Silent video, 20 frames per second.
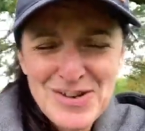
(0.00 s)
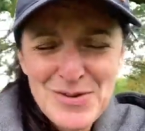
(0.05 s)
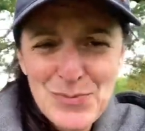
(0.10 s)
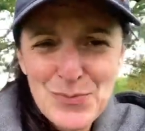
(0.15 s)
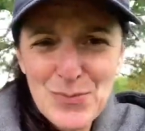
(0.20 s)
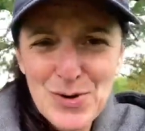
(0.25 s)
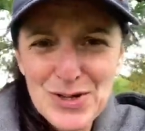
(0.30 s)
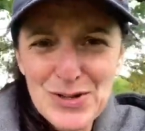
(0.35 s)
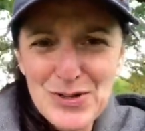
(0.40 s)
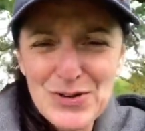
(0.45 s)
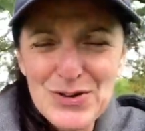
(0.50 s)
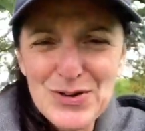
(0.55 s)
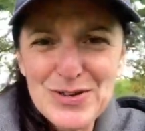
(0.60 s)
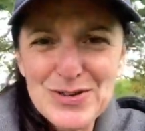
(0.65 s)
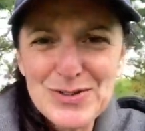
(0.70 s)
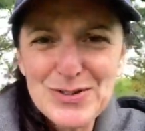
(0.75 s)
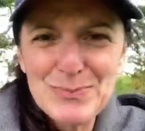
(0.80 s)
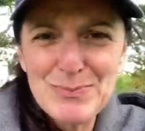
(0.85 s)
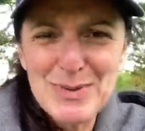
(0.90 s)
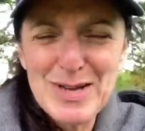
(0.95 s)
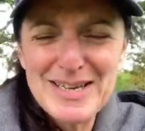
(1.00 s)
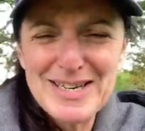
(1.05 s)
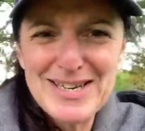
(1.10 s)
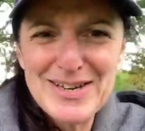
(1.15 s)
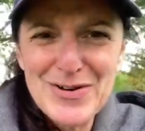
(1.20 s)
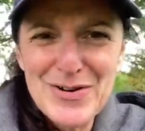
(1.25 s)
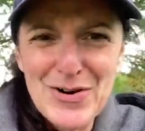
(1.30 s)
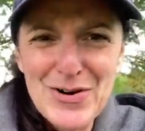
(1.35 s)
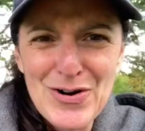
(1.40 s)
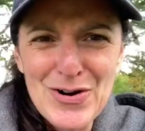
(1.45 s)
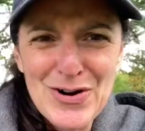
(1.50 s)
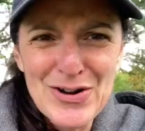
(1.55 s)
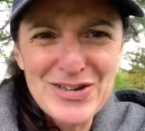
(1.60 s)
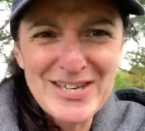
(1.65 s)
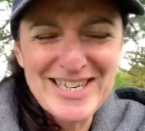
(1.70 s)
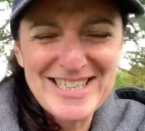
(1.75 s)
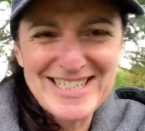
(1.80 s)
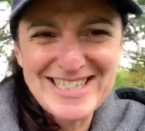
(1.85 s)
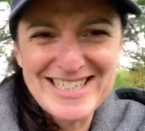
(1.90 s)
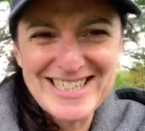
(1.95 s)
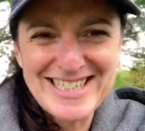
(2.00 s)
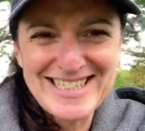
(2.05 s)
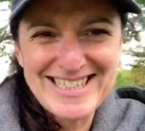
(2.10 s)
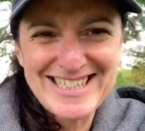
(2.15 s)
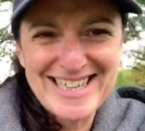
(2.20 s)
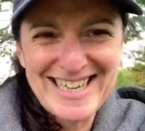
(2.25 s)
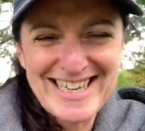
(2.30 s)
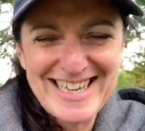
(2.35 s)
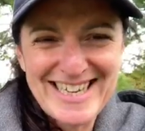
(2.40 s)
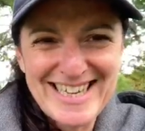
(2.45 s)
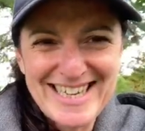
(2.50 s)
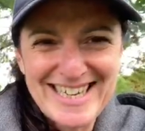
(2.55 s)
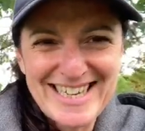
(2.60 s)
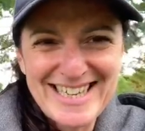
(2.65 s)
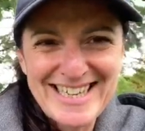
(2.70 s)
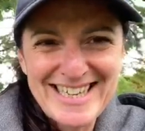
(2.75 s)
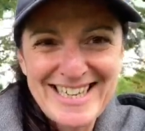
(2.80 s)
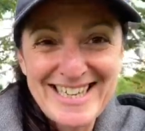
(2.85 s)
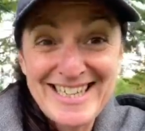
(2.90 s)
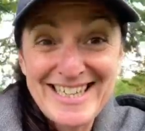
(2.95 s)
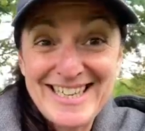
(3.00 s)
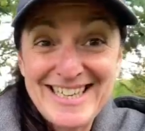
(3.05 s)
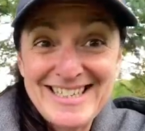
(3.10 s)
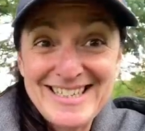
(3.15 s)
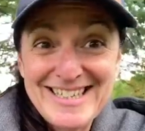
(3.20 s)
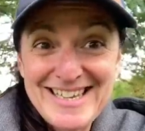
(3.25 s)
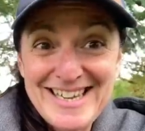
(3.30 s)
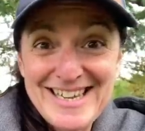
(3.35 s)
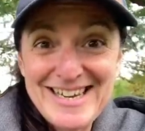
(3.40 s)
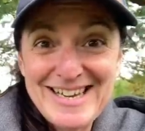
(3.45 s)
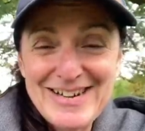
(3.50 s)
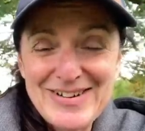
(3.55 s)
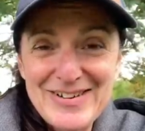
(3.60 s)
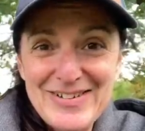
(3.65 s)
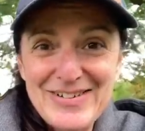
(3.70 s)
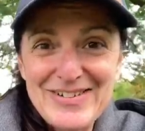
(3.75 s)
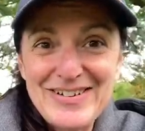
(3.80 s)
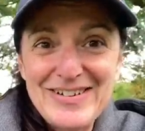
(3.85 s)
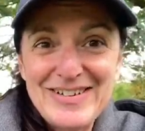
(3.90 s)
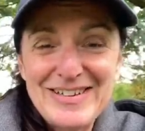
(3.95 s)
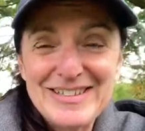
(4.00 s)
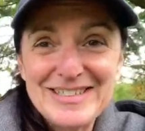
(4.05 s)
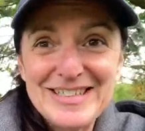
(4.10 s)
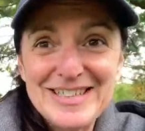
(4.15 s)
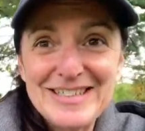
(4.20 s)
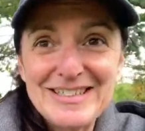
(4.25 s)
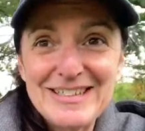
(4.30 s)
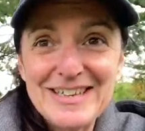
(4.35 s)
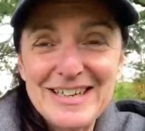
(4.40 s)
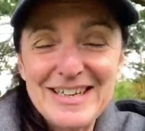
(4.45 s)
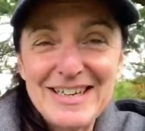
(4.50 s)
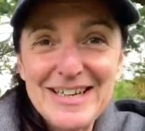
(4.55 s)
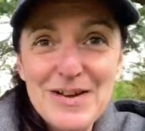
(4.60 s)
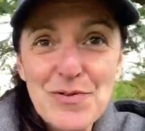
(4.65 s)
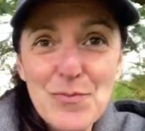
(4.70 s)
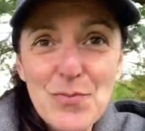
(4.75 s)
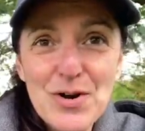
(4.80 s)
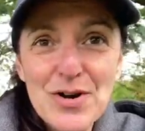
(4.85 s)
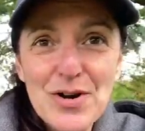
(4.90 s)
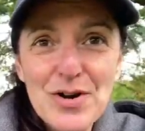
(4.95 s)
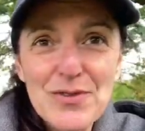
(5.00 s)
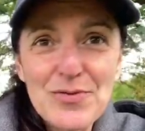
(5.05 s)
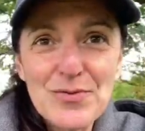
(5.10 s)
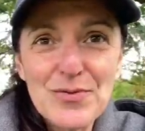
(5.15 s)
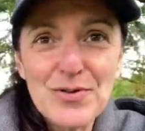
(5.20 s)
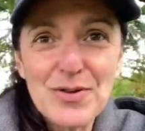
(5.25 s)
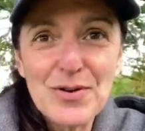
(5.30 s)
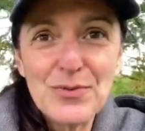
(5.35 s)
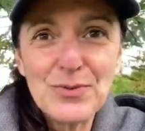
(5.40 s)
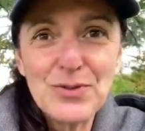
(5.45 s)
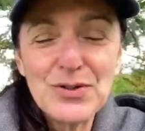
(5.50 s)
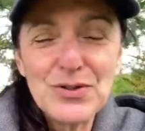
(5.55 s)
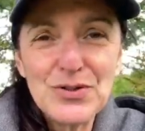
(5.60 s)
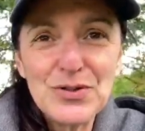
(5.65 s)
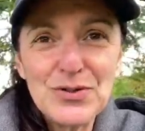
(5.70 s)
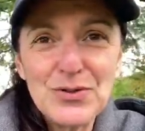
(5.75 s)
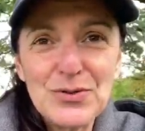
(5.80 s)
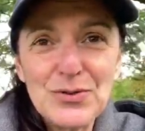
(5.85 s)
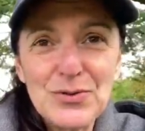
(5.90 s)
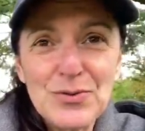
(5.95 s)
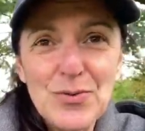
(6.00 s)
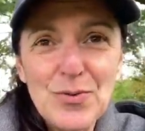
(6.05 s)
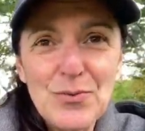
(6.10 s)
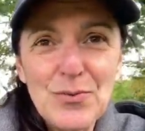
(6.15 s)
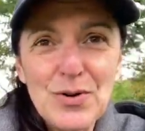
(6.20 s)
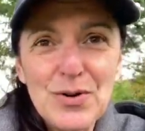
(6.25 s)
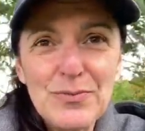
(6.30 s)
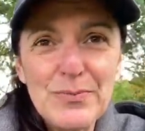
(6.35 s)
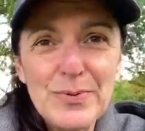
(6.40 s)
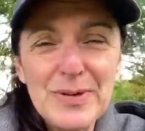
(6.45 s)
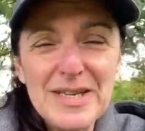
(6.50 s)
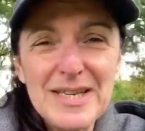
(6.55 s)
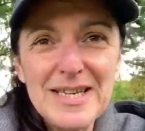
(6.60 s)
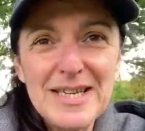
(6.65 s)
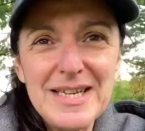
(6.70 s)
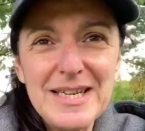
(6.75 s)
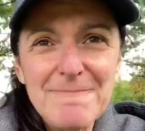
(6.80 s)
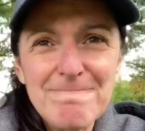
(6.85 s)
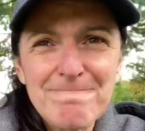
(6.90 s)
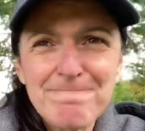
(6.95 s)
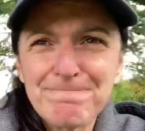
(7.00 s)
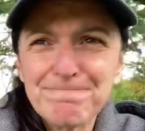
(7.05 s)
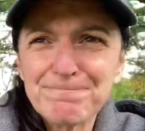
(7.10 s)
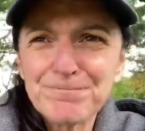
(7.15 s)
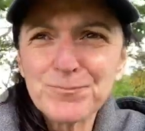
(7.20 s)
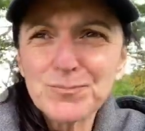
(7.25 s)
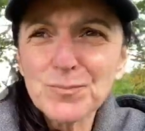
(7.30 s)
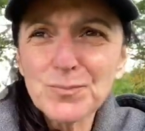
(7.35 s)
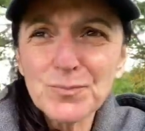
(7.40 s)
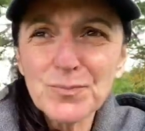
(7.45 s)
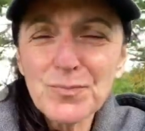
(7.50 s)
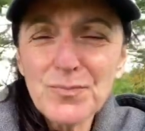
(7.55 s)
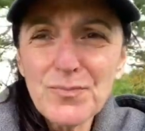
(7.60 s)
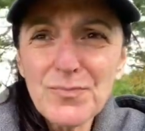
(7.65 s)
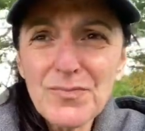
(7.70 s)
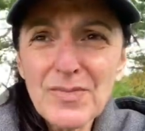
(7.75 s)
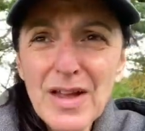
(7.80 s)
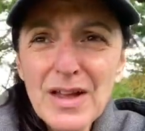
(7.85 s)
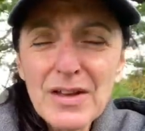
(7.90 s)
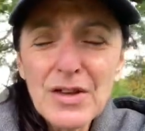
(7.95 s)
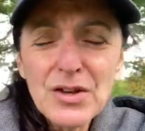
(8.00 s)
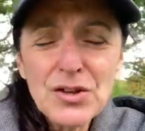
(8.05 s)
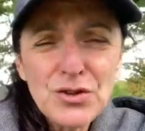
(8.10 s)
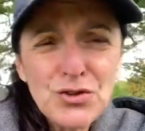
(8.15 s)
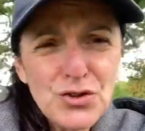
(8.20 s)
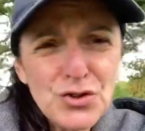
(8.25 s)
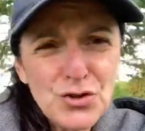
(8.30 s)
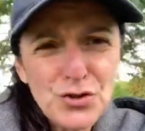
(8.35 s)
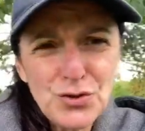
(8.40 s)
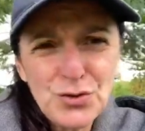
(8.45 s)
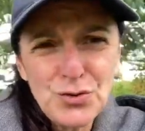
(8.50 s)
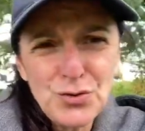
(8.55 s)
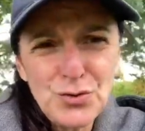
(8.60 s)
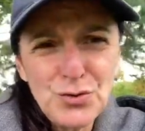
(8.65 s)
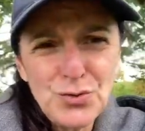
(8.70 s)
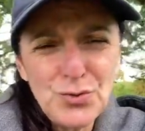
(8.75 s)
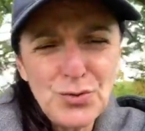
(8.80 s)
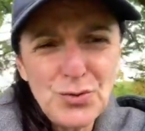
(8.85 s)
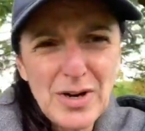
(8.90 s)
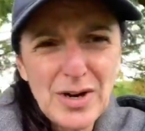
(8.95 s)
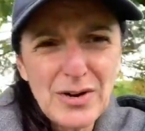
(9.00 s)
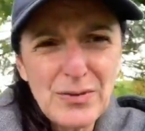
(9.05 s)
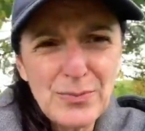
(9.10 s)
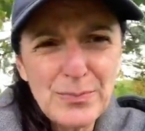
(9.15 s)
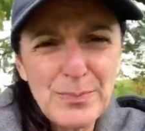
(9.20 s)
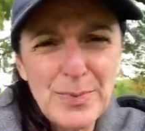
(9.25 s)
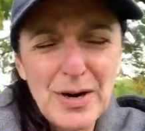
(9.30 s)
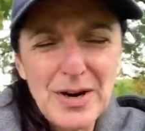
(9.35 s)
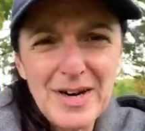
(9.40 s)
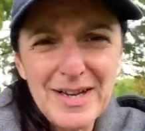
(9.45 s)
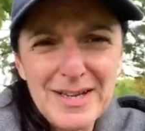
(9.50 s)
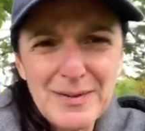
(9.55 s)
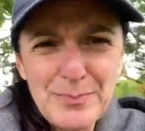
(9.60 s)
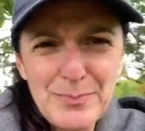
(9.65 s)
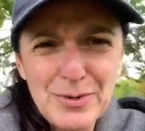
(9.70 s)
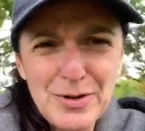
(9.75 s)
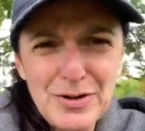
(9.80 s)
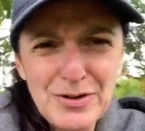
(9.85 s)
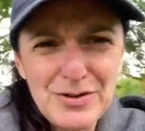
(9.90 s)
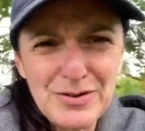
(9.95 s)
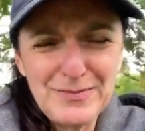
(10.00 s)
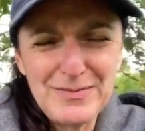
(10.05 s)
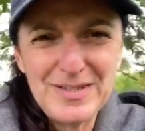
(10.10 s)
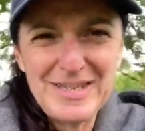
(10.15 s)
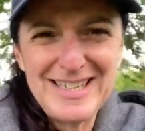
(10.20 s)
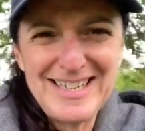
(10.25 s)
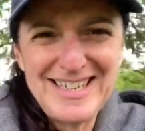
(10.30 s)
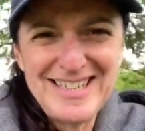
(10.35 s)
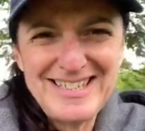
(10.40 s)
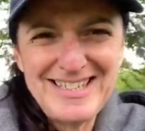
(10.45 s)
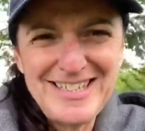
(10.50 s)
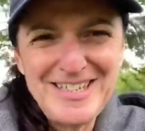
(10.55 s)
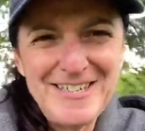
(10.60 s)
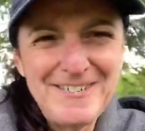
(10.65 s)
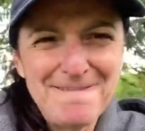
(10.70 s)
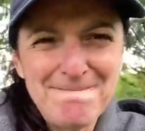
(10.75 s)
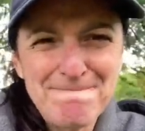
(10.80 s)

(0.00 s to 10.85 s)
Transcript: What are you going to spend it on today? Now, today what I thought I would do would be to buy a block of land